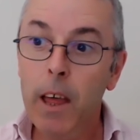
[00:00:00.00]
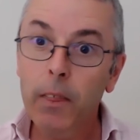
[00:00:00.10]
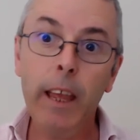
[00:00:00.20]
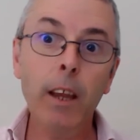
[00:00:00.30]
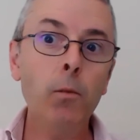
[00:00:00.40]

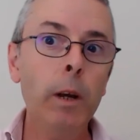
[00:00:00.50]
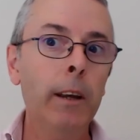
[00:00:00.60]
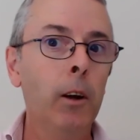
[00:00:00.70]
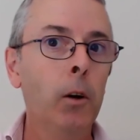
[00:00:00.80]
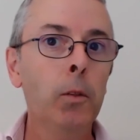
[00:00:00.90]
Then we
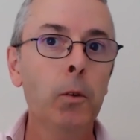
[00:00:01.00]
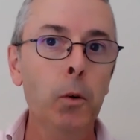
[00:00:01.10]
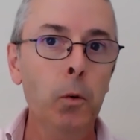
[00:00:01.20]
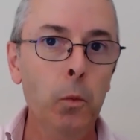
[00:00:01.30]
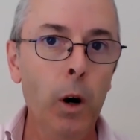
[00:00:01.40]
go
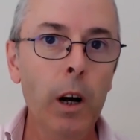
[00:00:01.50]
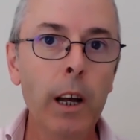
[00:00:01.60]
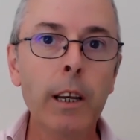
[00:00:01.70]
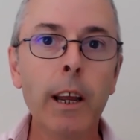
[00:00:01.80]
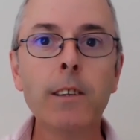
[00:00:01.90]
through
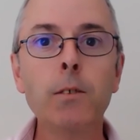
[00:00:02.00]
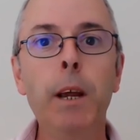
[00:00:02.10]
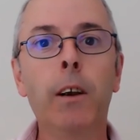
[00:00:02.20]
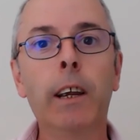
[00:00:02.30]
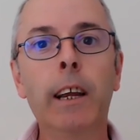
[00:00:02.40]
one
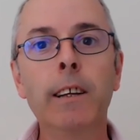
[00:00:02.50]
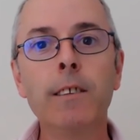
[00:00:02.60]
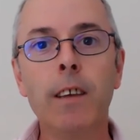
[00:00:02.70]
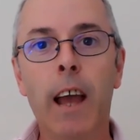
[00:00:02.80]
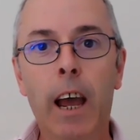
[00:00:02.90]

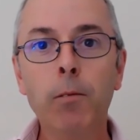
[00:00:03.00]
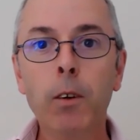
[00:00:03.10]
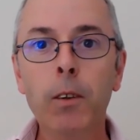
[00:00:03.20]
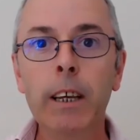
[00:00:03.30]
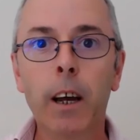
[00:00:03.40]
experience
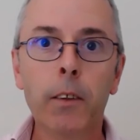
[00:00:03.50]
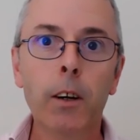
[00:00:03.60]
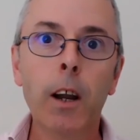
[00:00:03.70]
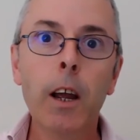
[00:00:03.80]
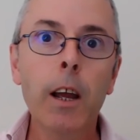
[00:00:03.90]
after the other,